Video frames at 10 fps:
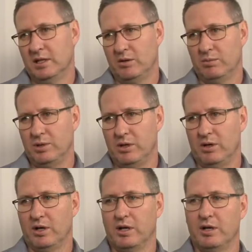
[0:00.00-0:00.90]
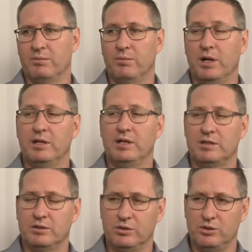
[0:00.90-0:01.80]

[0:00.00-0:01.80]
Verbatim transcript: it will be uh, um, additional